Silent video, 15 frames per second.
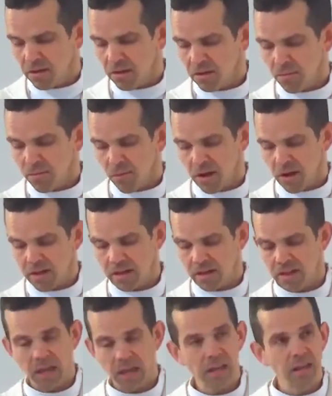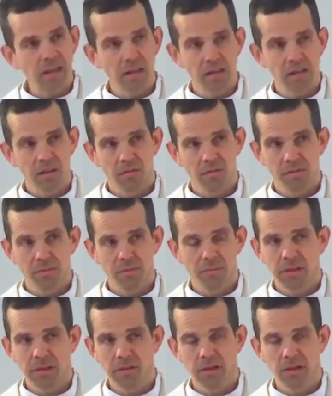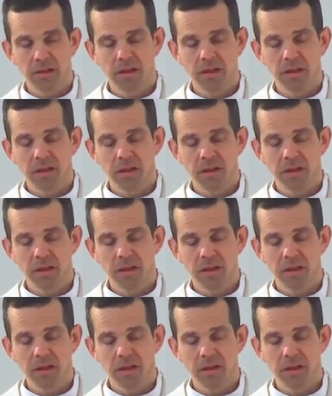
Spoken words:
you might say to yourself something like,